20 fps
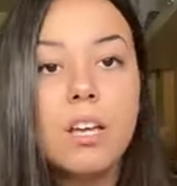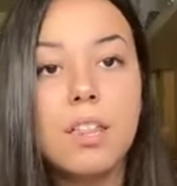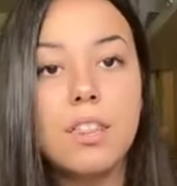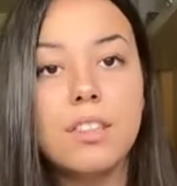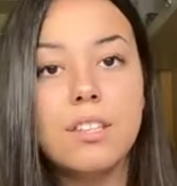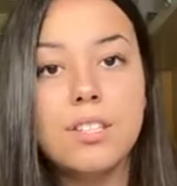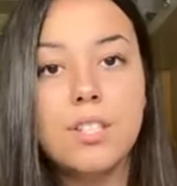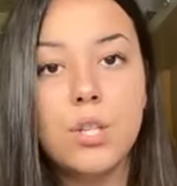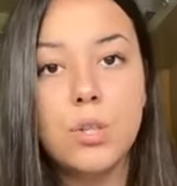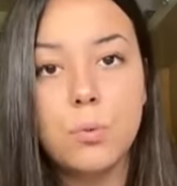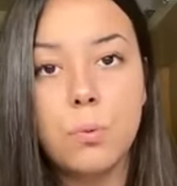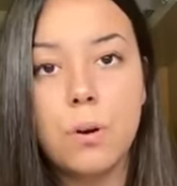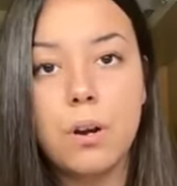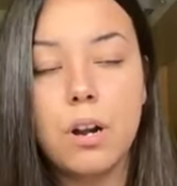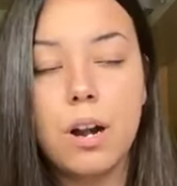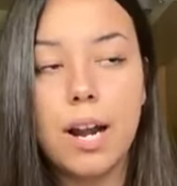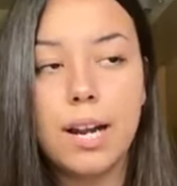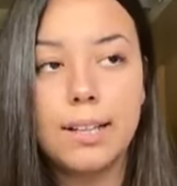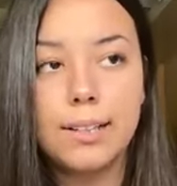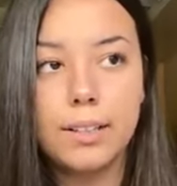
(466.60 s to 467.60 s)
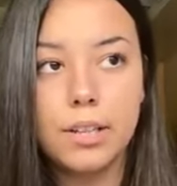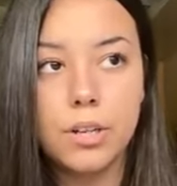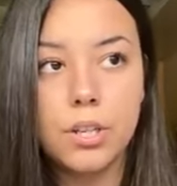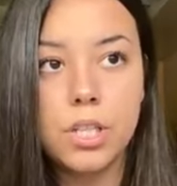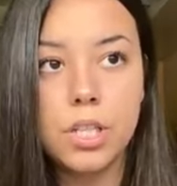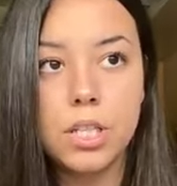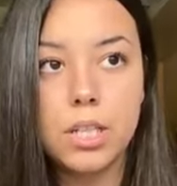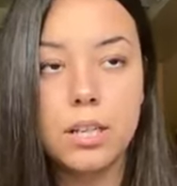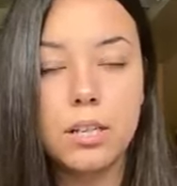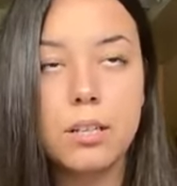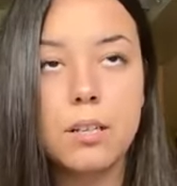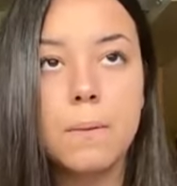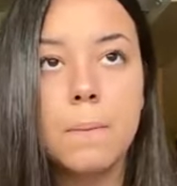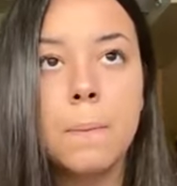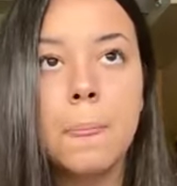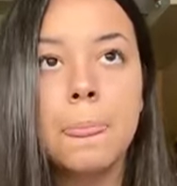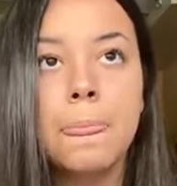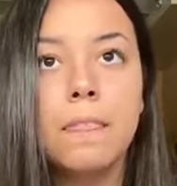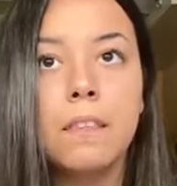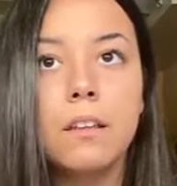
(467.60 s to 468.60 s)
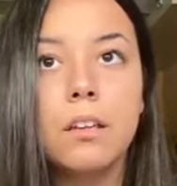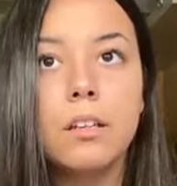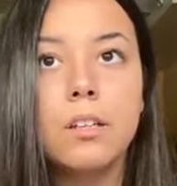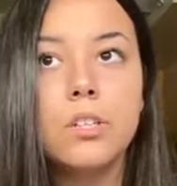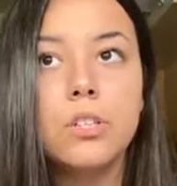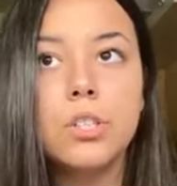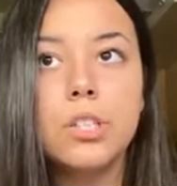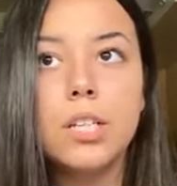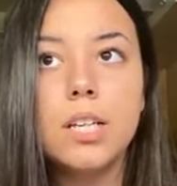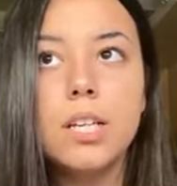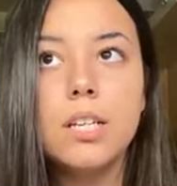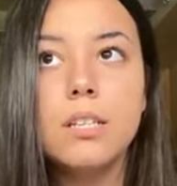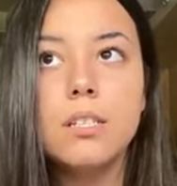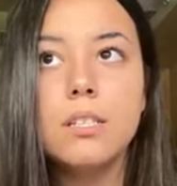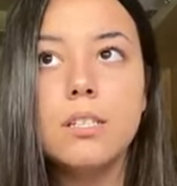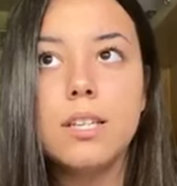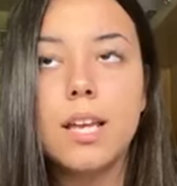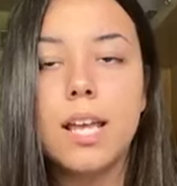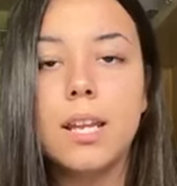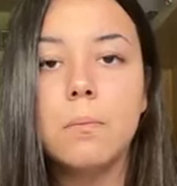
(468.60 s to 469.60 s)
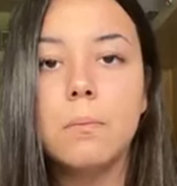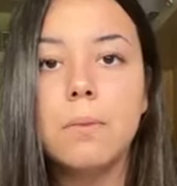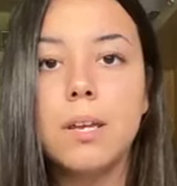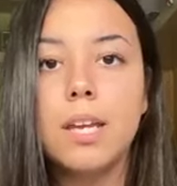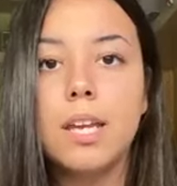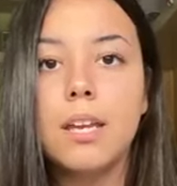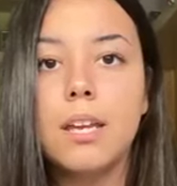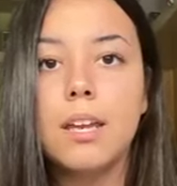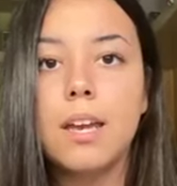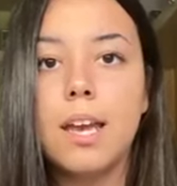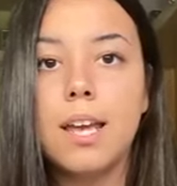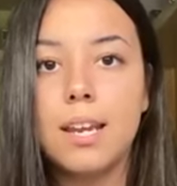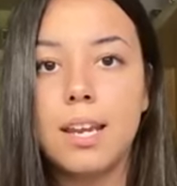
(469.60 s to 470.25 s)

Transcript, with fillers: this is where I lost it. She sent me